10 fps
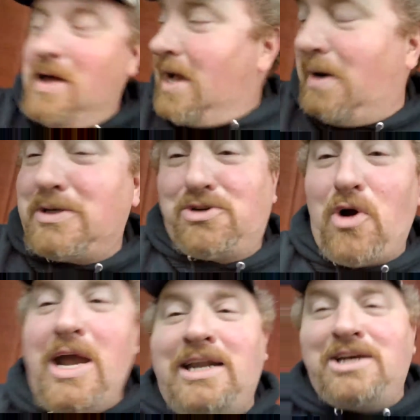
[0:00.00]
I was
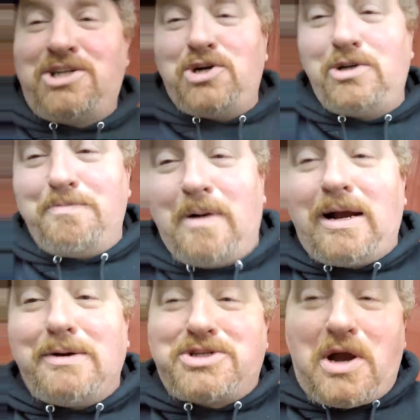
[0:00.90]
trying to shoot, Mark.
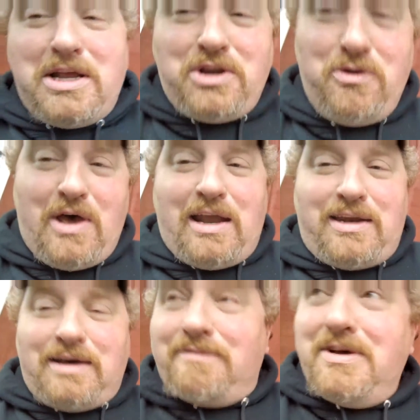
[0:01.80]
I was trying to do that
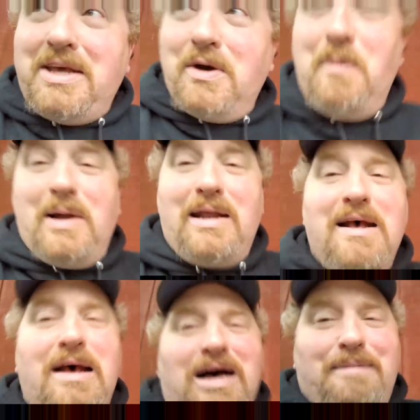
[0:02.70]
video, but
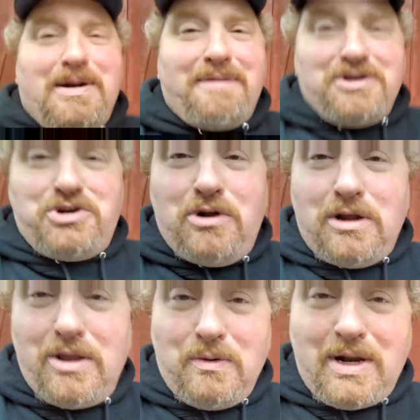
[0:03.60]
I'm gonna have to shoot
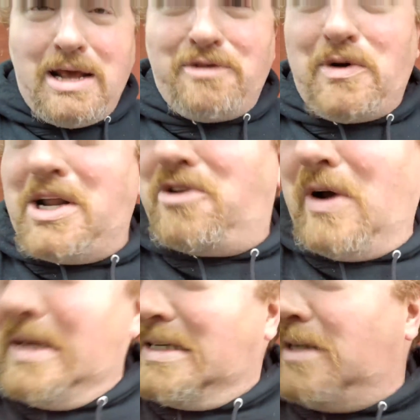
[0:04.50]
another one. I just wanted to
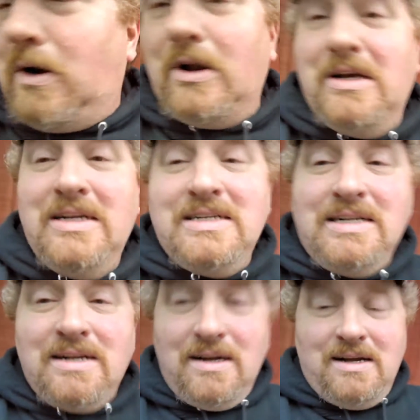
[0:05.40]
try this out,
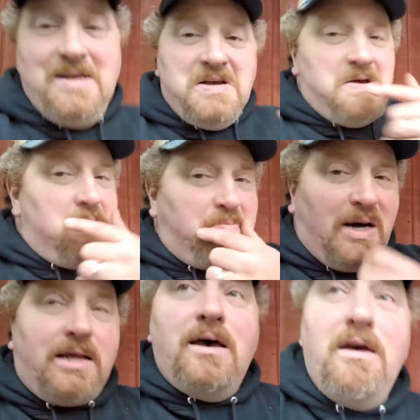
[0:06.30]

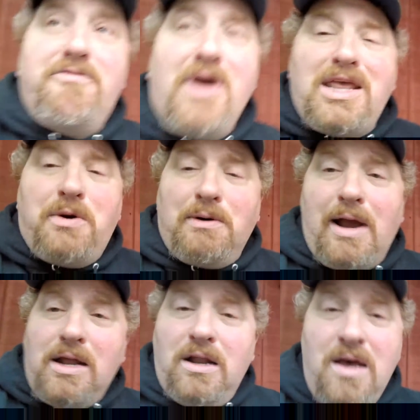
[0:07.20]
but it finally quit
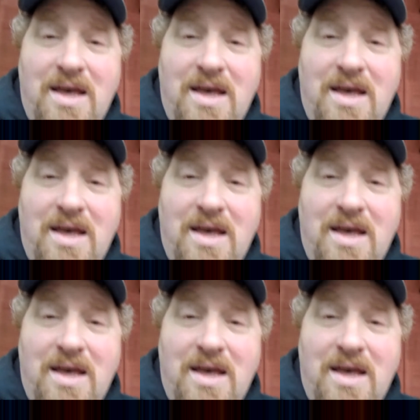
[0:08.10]
raining.